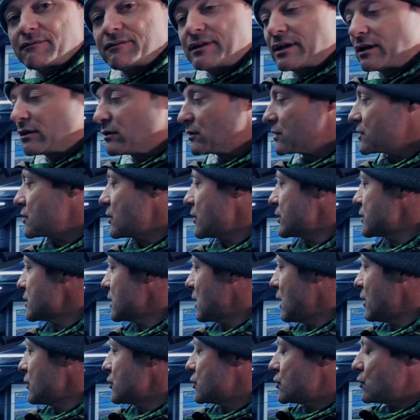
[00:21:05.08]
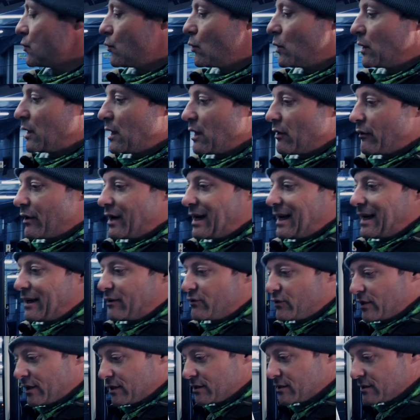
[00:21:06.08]
the vehicle so it's close to all our
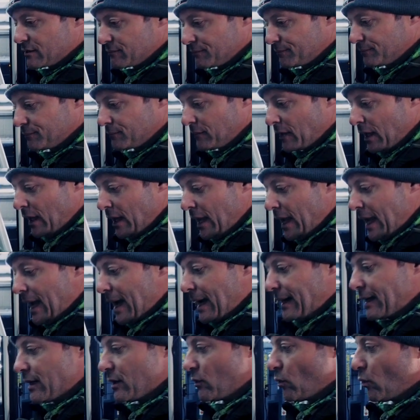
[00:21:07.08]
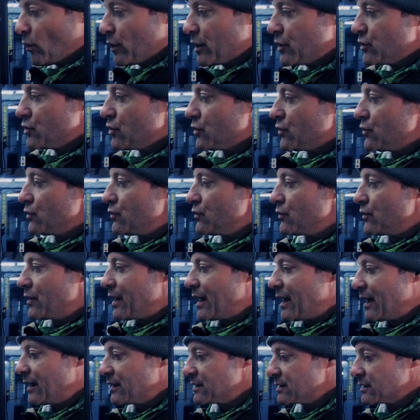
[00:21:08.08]
electrics. And in order to do
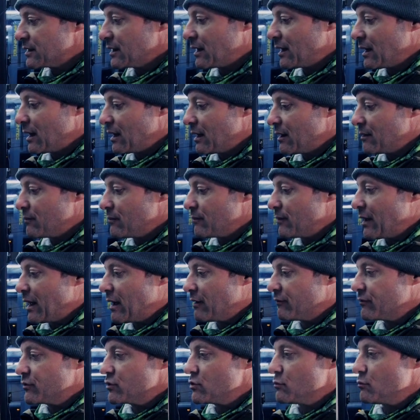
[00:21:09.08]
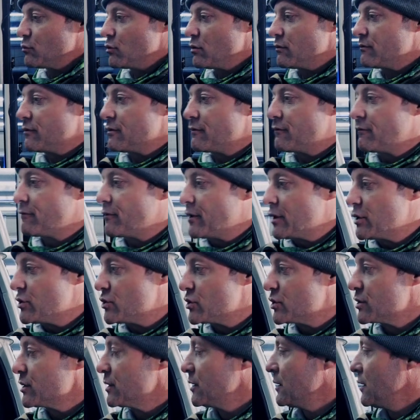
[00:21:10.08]
that, I have to move the
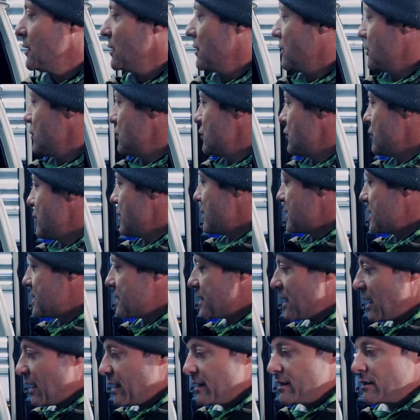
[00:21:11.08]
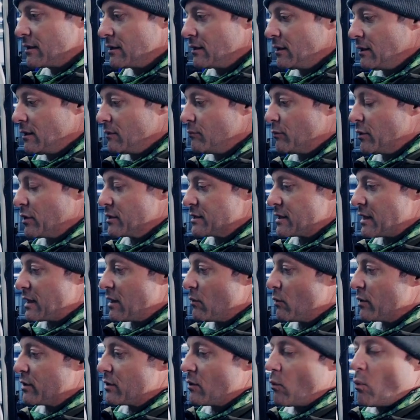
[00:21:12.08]
fridge to this side, because I
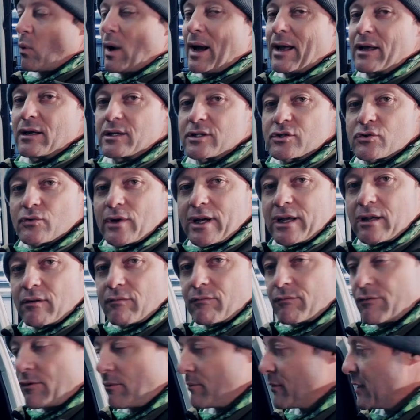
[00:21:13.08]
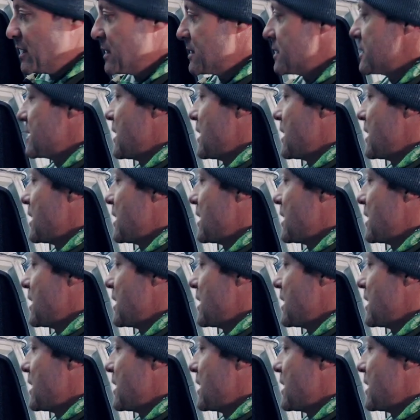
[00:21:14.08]
don't want the wires running from this